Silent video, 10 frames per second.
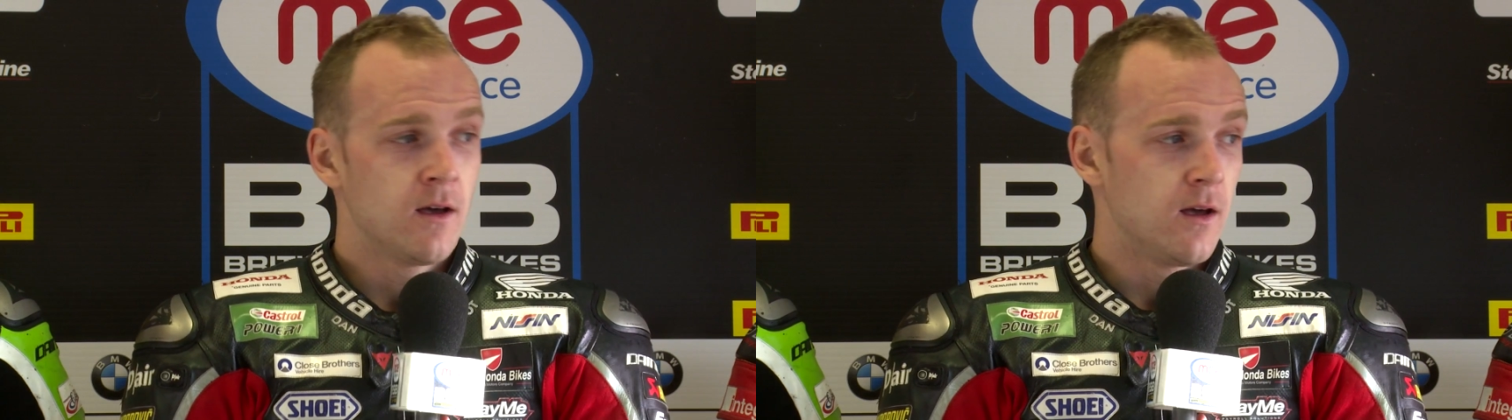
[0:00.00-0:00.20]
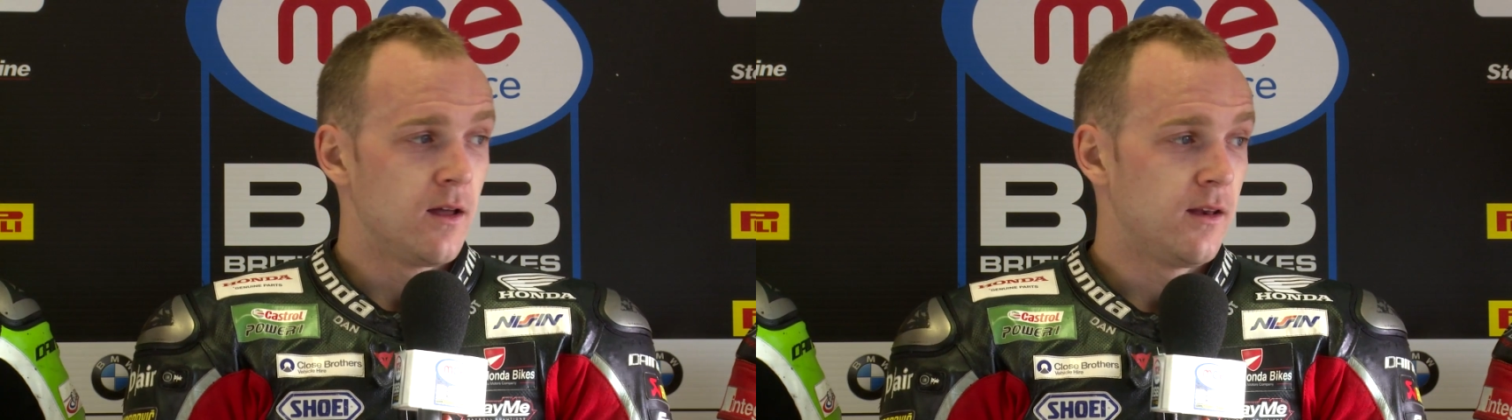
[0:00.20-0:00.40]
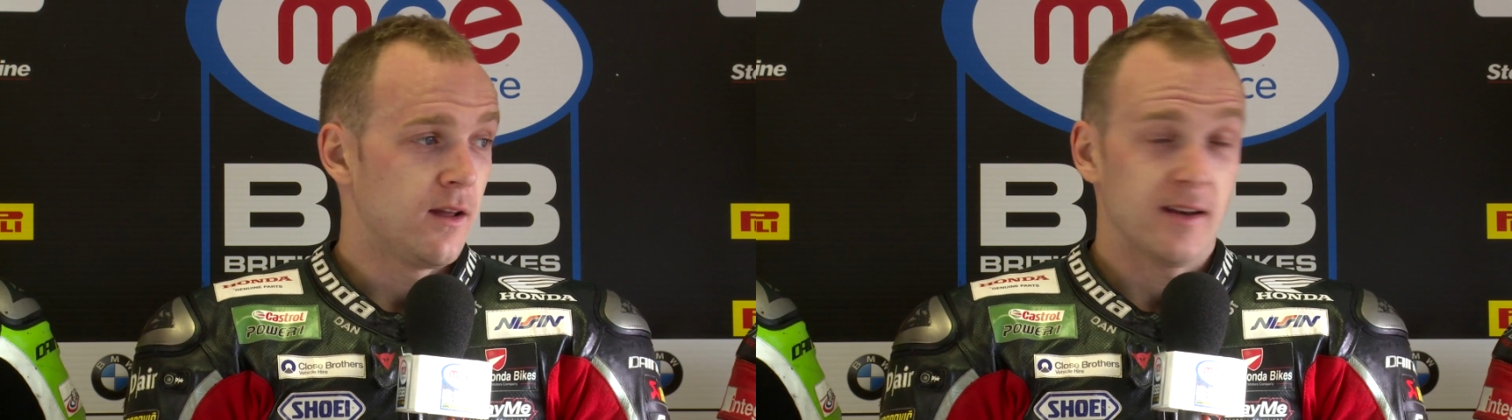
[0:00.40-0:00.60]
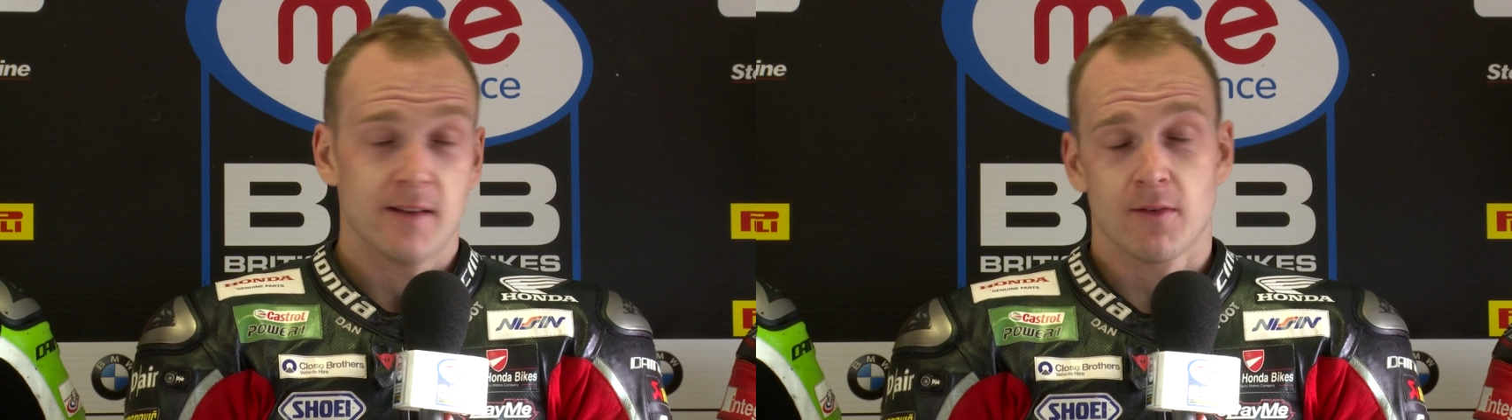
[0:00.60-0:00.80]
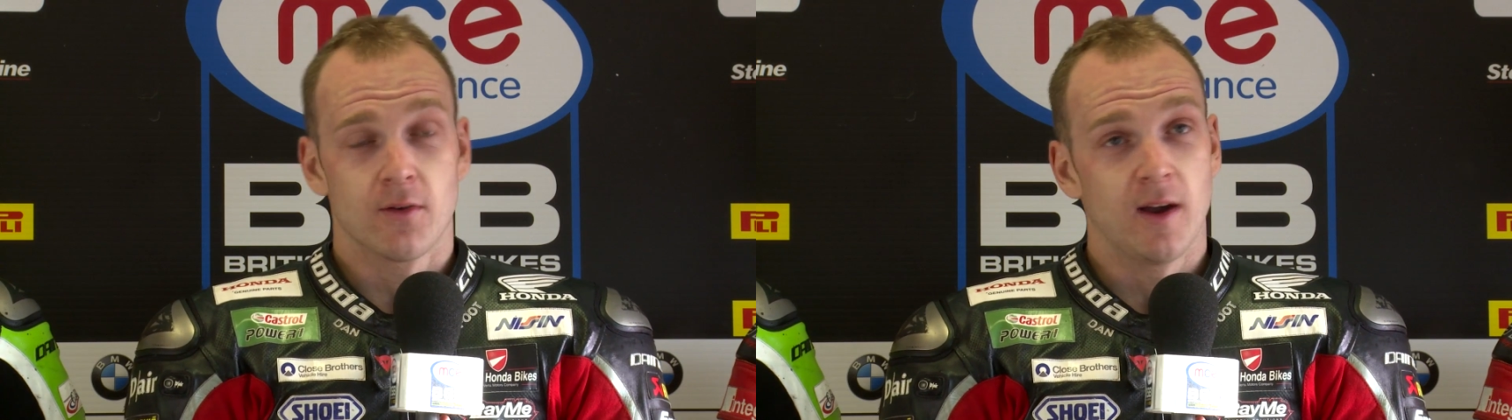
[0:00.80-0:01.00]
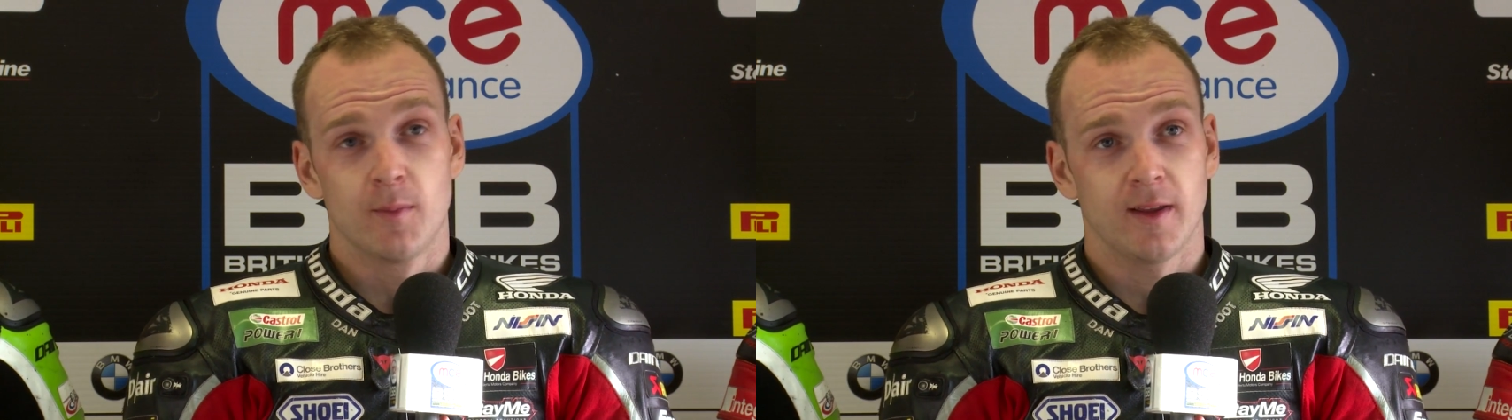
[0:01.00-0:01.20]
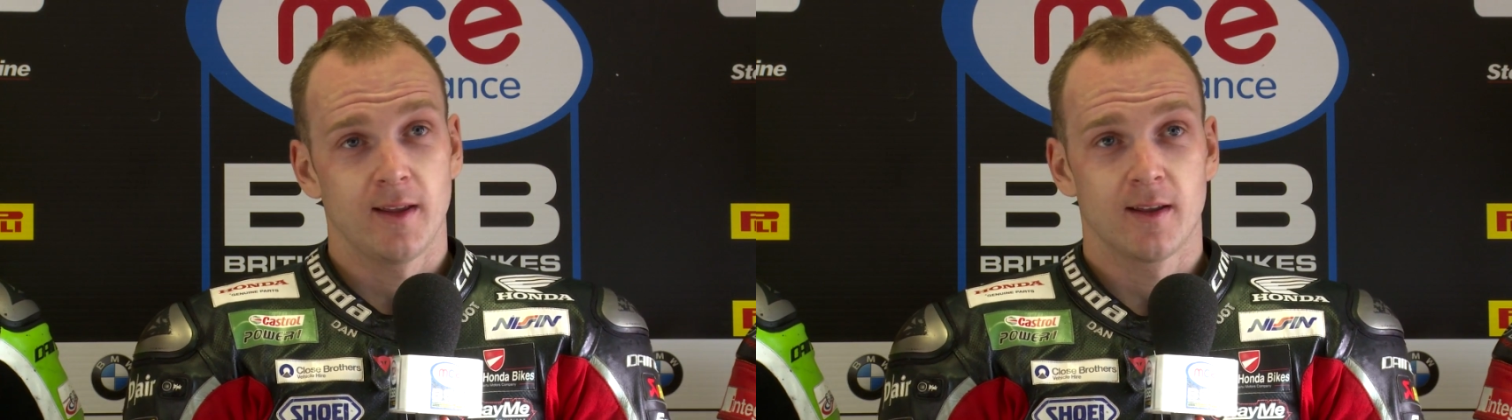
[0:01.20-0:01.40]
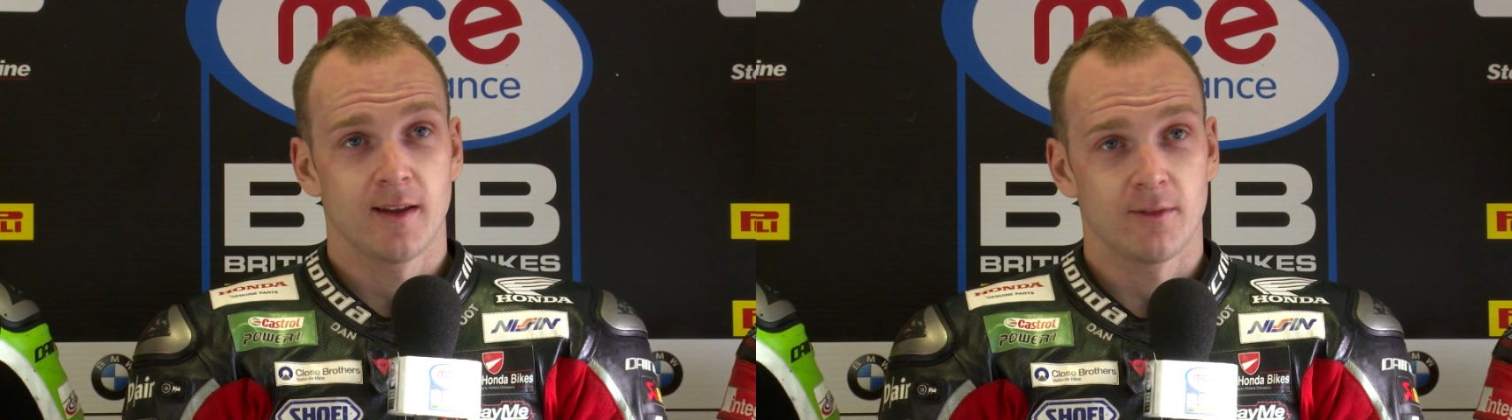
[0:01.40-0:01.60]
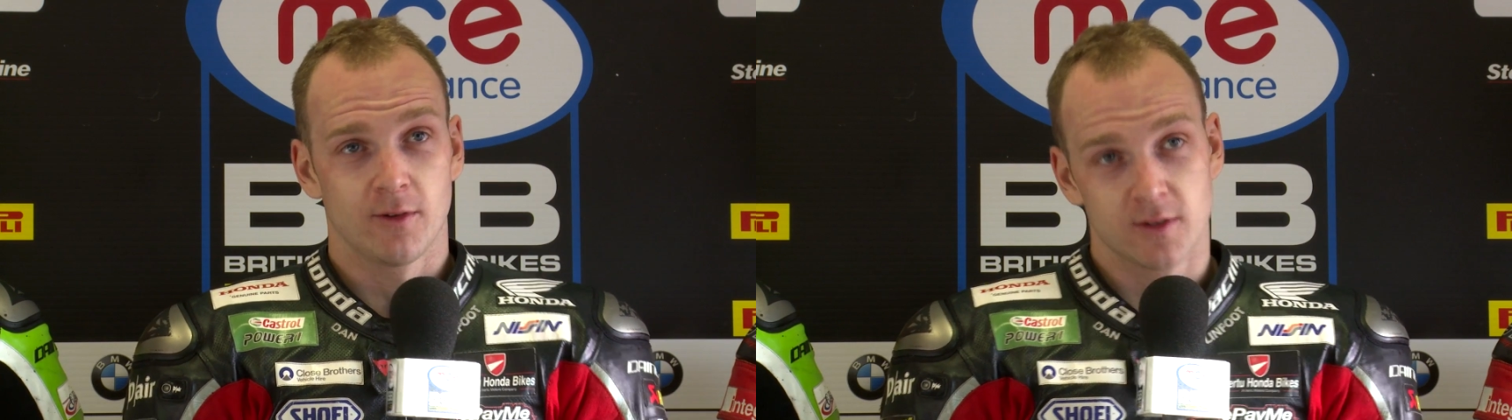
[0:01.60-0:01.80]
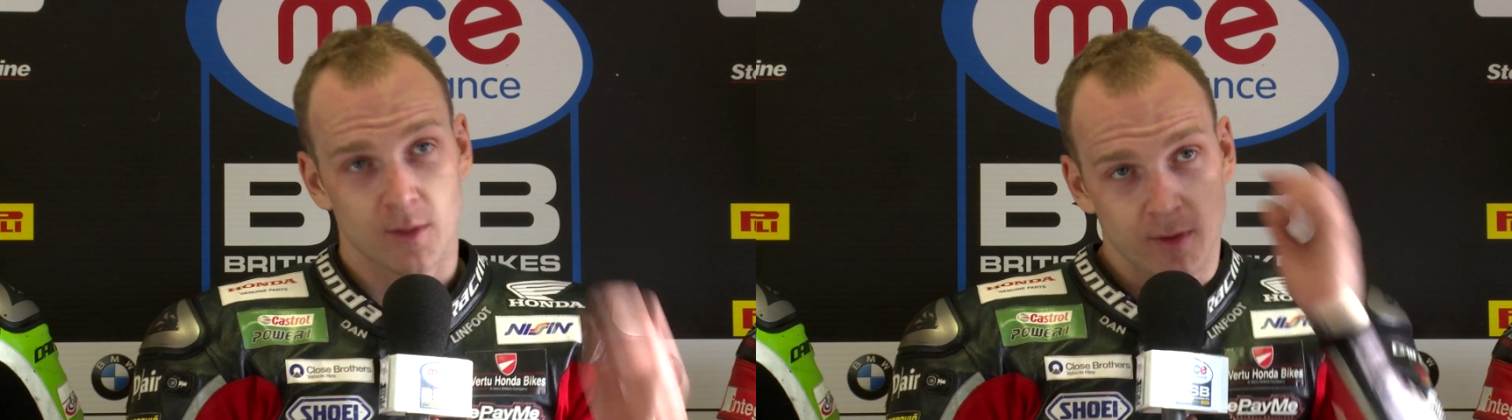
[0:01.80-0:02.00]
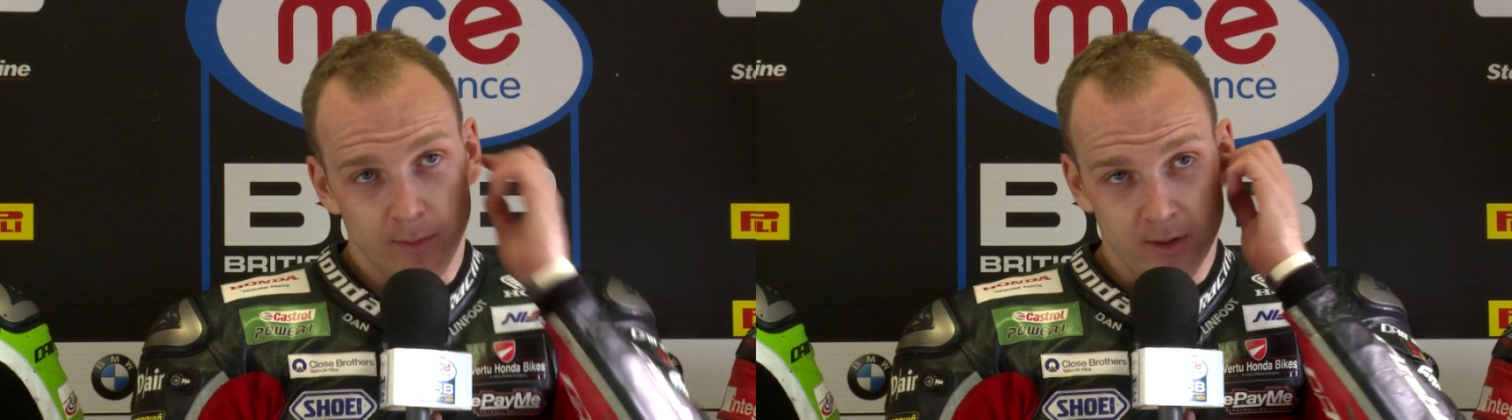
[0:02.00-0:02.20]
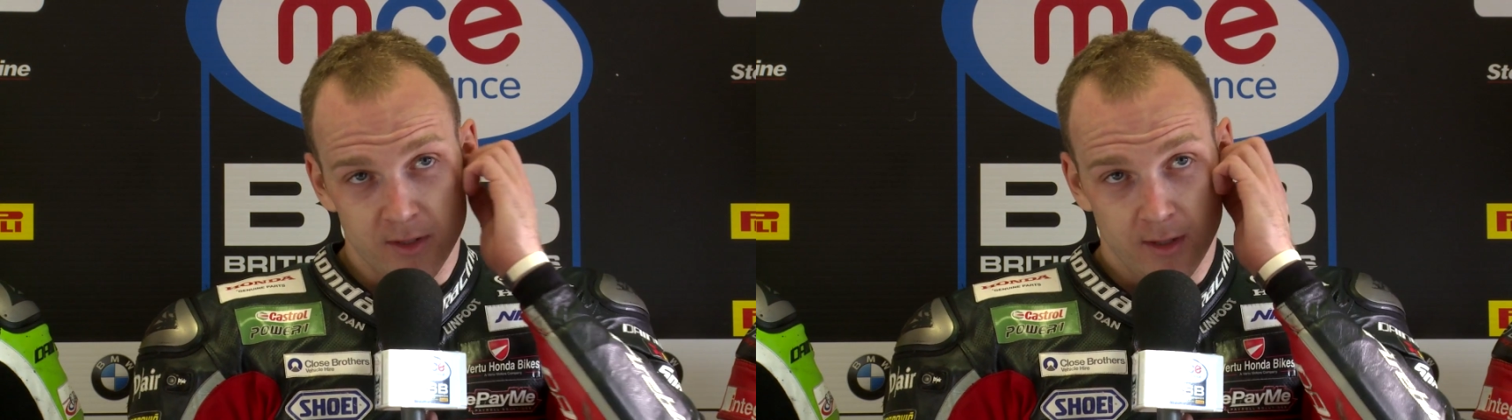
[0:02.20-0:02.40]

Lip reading: and I never thought I'd be here on the top of the box.